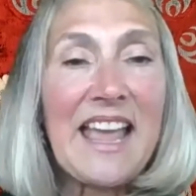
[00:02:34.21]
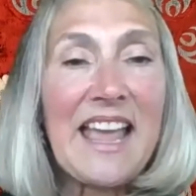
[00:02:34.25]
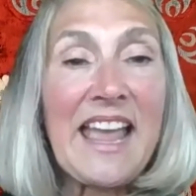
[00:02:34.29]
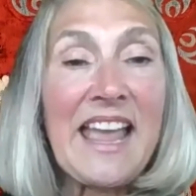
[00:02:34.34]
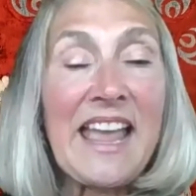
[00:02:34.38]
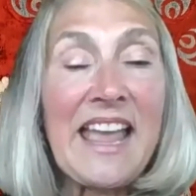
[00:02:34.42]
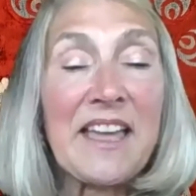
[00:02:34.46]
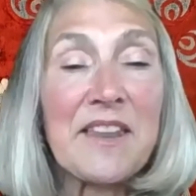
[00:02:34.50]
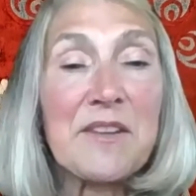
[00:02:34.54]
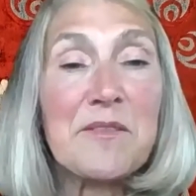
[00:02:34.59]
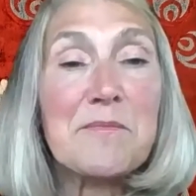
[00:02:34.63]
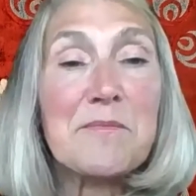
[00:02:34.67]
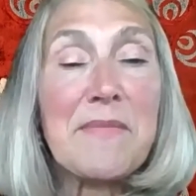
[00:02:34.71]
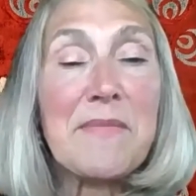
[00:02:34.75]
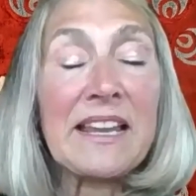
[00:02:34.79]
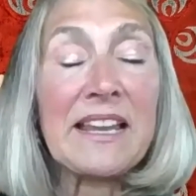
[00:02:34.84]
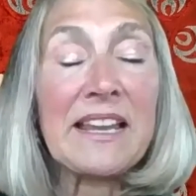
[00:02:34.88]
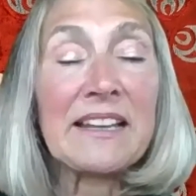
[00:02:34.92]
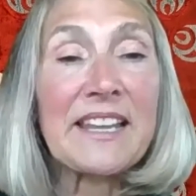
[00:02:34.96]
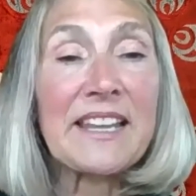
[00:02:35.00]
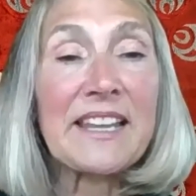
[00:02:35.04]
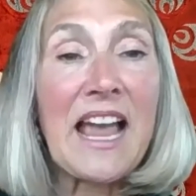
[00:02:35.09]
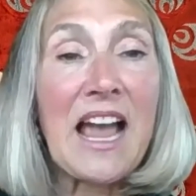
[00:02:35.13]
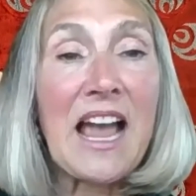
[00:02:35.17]
And
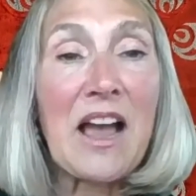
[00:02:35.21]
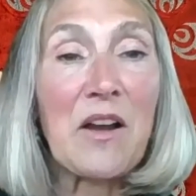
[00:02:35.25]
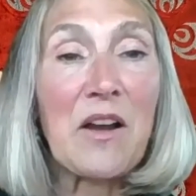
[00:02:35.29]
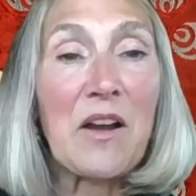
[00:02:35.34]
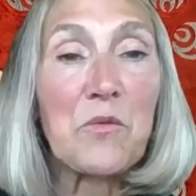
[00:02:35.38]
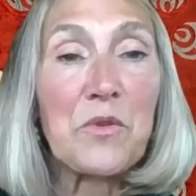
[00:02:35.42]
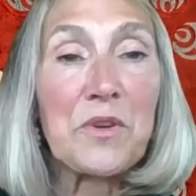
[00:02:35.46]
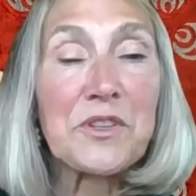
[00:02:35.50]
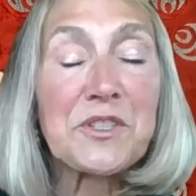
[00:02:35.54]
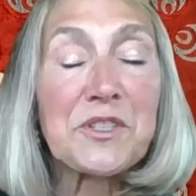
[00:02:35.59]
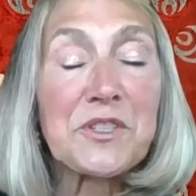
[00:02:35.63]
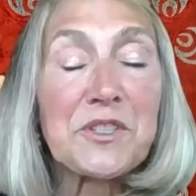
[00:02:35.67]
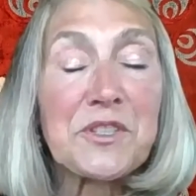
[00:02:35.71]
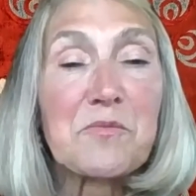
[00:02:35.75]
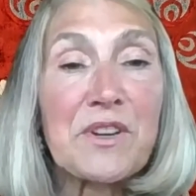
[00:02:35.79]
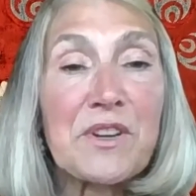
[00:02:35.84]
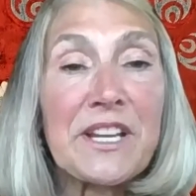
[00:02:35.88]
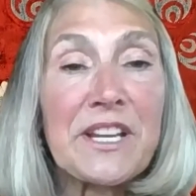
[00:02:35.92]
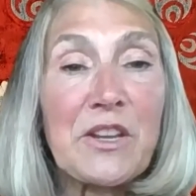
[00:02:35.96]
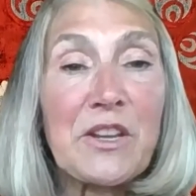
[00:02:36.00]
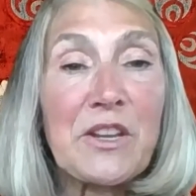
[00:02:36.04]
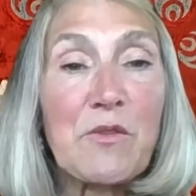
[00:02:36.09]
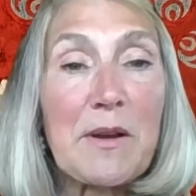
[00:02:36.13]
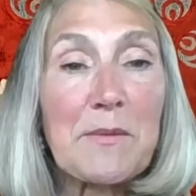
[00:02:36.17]
mainly, I want to
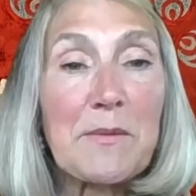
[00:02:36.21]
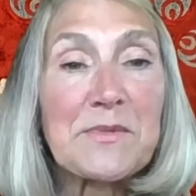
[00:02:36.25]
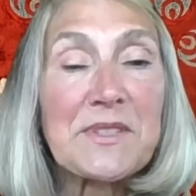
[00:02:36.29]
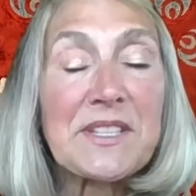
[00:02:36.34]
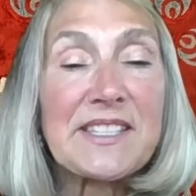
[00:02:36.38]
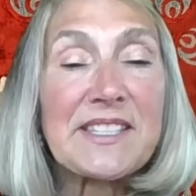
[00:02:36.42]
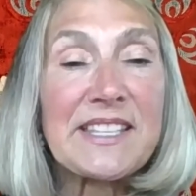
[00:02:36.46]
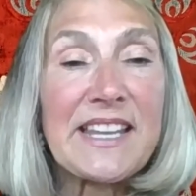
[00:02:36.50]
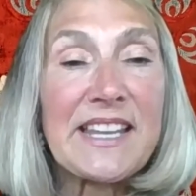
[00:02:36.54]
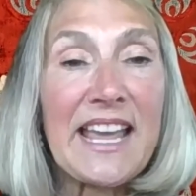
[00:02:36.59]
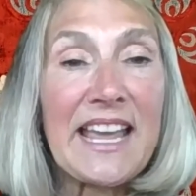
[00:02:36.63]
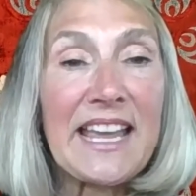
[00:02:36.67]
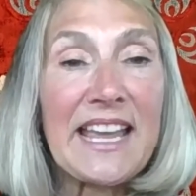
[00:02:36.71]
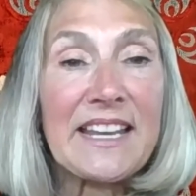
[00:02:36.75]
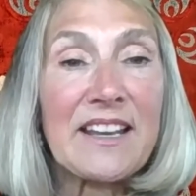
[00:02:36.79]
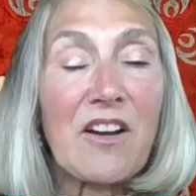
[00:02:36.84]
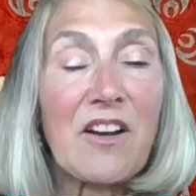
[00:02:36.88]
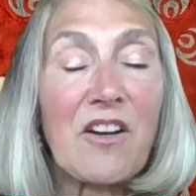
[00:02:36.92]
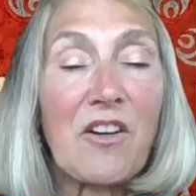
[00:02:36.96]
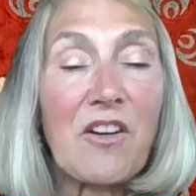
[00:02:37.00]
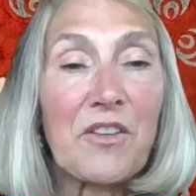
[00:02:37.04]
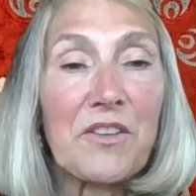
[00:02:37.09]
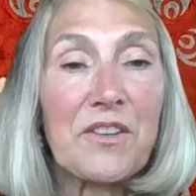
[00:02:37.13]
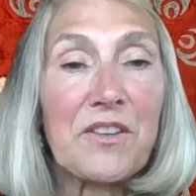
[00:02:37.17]
bring you up to date
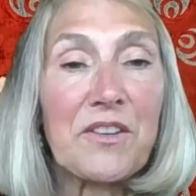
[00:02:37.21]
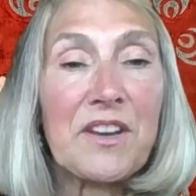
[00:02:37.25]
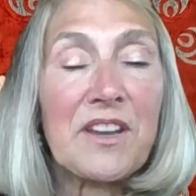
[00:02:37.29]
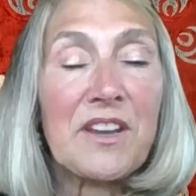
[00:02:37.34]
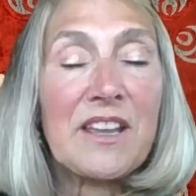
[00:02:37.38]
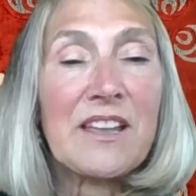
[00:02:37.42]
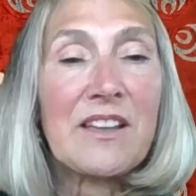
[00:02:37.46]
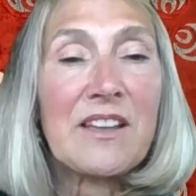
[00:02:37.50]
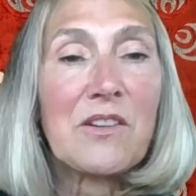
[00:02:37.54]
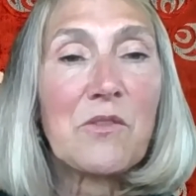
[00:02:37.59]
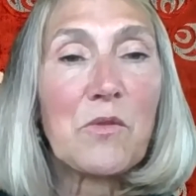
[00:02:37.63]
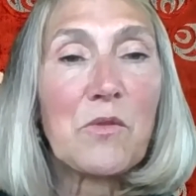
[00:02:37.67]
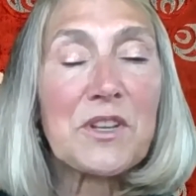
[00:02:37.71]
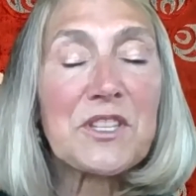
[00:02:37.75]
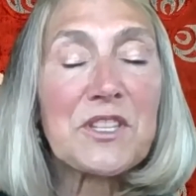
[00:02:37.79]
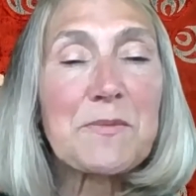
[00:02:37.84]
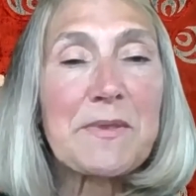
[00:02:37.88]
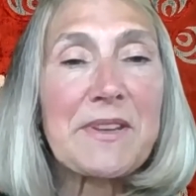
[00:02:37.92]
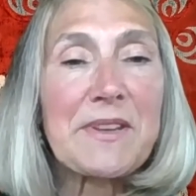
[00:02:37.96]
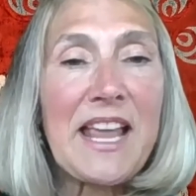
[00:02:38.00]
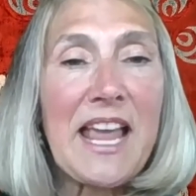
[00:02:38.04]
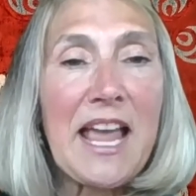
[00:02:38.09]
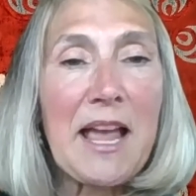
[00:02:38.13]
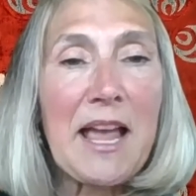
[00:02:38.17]
on what's
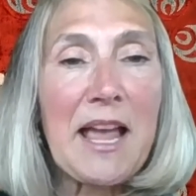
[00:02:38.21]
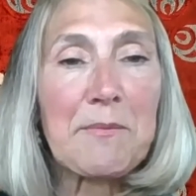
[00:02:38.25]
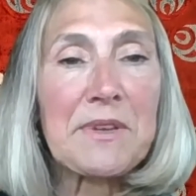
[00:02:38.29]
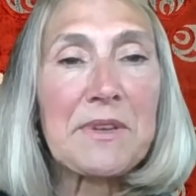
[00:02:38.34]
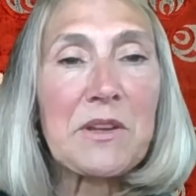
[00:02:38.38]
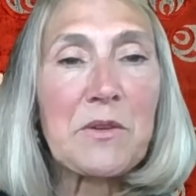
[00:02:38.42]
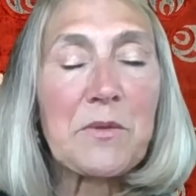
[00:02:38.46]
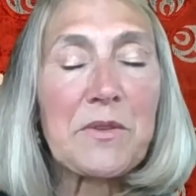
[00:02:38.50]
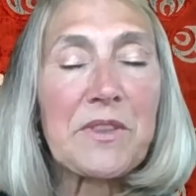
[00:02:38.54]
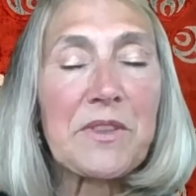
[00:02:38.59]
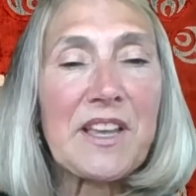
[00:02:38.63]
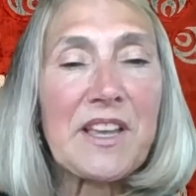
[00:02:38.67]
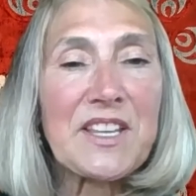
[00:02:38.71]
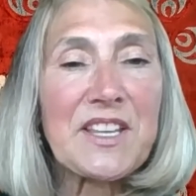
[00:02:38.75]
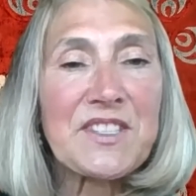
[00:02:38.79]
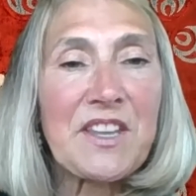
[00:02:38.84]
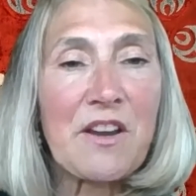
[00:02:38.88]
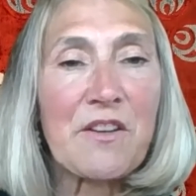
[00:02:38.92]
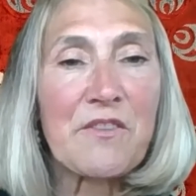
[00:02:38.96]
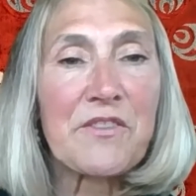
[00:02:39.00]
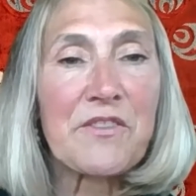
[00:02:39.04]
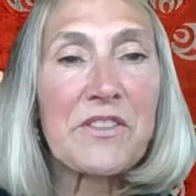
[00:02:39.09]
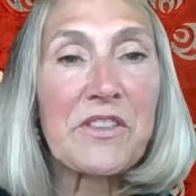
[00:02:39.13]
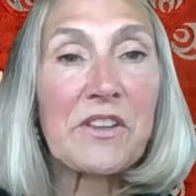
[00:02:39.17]
been happening with us
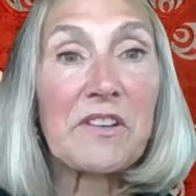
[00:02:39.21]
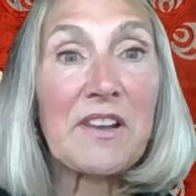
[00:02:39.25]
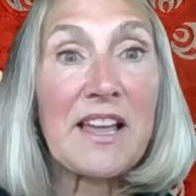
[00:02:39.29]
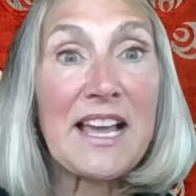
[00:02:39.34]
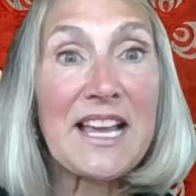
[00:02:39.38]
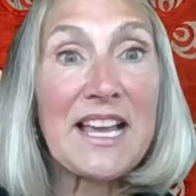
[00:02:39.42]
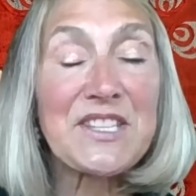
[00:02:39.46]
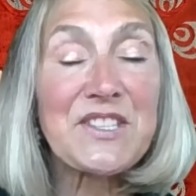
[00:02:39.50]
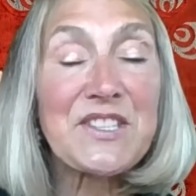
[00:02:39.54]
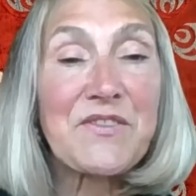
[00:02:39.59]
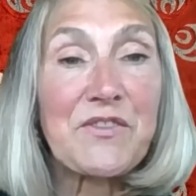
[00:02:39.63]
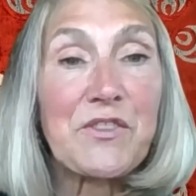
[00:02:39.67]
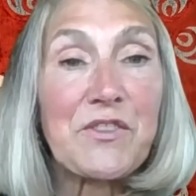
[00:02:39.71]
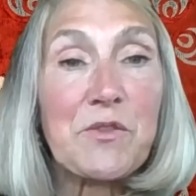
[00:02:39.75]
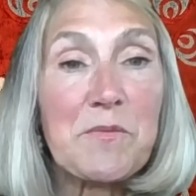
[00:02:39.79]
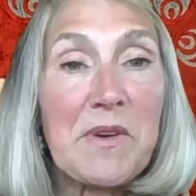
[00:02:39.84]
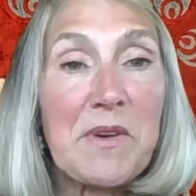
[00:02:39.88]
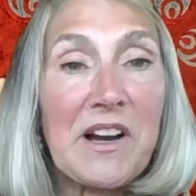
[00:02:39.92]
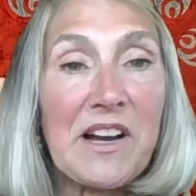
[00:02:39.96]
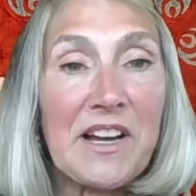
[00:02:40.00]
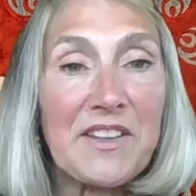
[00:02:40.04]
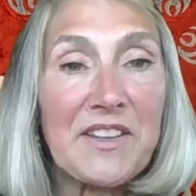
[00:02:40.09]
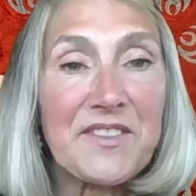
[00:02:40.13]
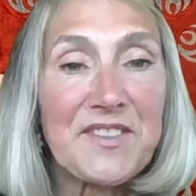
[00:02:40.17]
over the last few
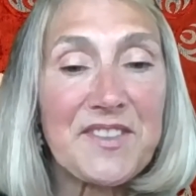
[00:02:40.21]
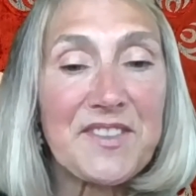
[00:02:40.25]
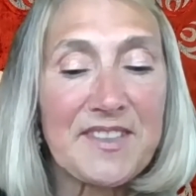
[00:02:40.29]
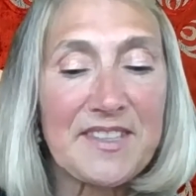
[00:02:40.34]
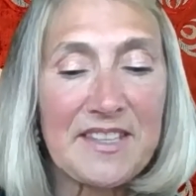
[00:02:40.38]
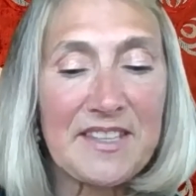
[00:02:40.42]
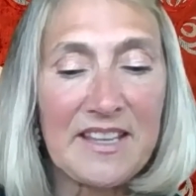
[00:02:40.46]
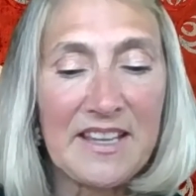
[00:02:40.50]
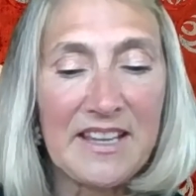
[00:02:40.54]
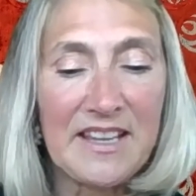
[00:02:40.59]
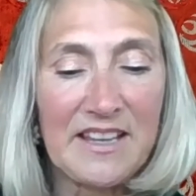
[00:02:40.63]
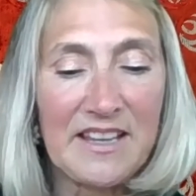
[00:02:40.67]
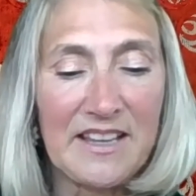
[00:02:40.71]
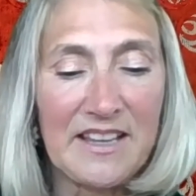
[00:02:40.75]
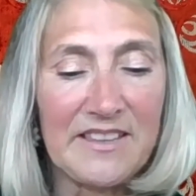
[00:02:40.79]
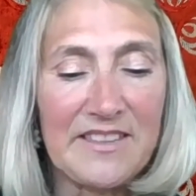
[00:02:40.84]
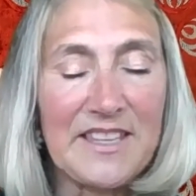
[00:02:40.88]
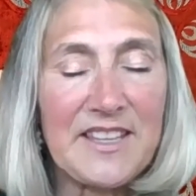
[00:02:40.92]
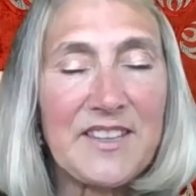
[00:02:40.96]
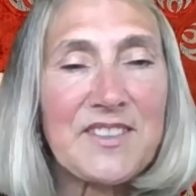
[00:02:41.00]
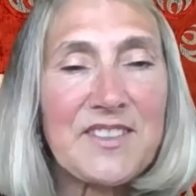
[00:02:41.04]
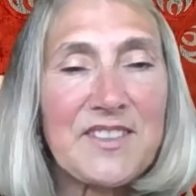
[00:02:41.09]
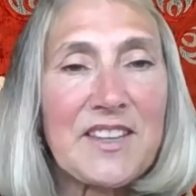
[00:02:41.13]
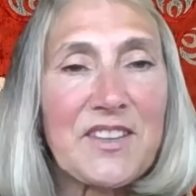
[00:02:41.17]
months,
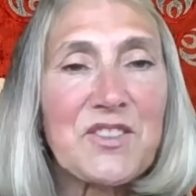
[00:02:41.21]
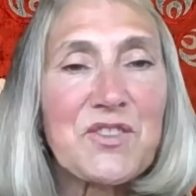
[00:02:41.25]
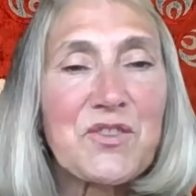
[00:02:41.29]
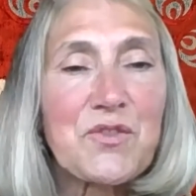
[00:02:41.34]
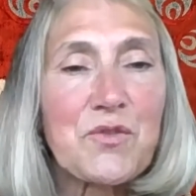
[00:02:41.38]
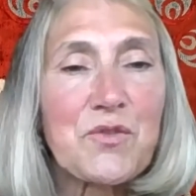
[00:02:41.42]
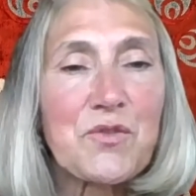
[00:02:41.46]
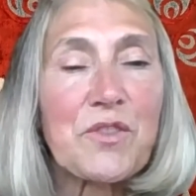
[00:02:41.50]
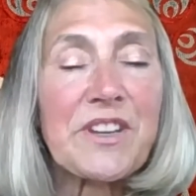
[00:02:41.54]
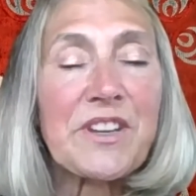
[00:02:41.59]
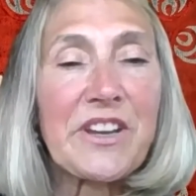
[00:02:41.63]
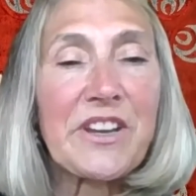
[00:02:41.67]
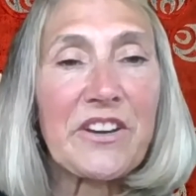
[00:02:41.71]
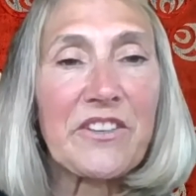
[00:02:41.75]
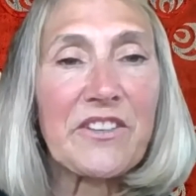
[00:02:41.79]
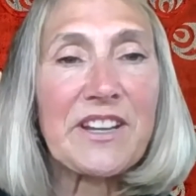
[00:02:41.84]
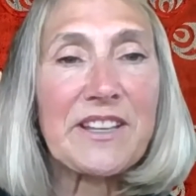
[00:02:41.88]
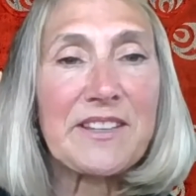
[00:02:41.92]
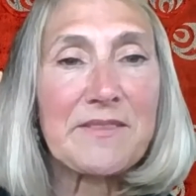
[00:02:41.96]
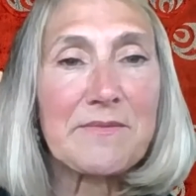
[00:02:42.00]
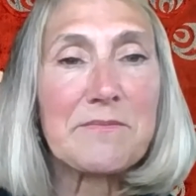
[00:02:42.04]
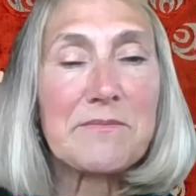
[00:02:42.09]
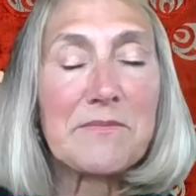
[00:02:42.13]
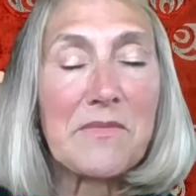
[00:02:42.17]
these
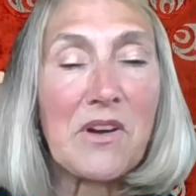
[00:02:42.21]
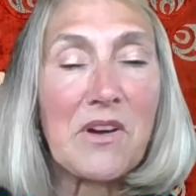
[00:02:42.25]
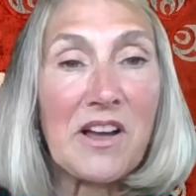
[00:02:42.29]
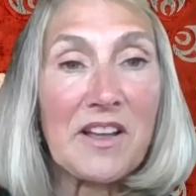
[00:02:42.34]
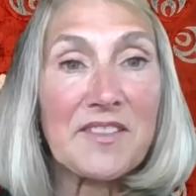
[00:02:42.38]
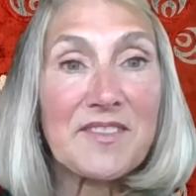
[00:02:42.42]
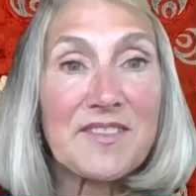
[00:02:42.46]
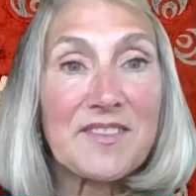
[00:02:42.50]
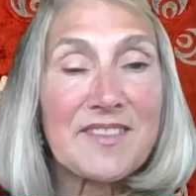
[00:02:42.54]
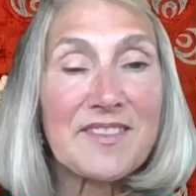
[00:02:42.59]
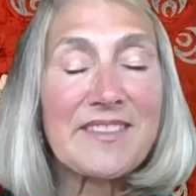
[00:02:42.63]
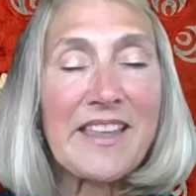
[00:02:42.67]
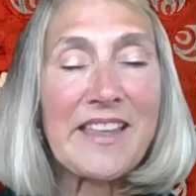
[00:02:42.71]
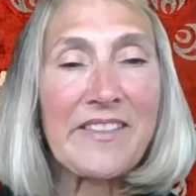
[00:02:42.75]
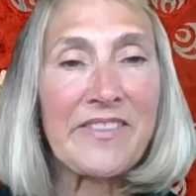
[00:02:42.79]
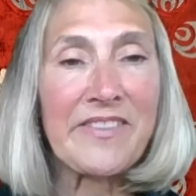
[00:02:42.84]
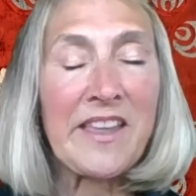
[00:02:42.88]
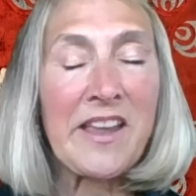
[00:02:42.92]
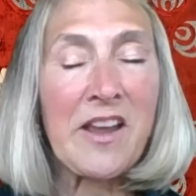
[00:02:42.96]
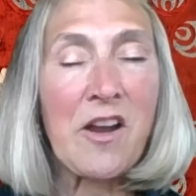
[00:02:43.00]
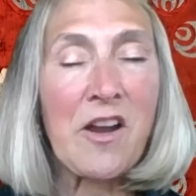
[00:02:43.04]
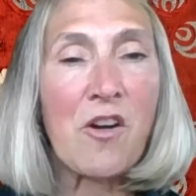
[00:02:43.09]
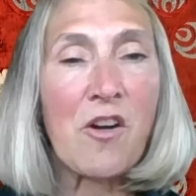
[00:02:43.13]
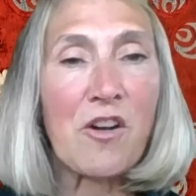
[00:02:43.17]
extraordinary months that
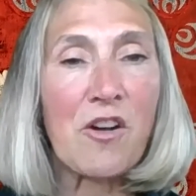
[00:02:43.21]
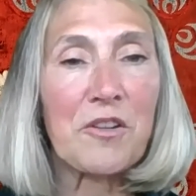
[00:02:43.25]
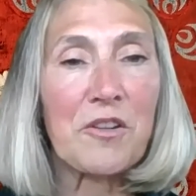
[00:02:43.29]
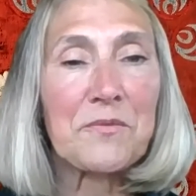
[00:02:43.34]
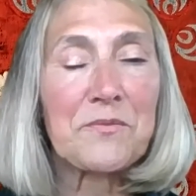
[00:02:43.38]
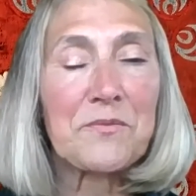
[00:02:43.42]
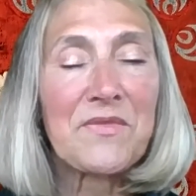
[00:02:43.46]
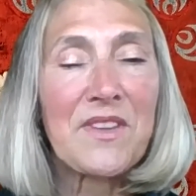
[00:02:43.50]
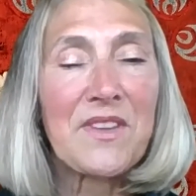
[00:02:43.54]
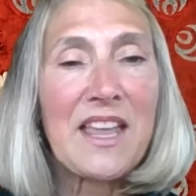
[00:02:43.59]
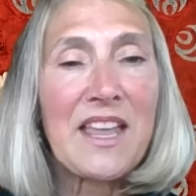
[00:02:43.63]
they are.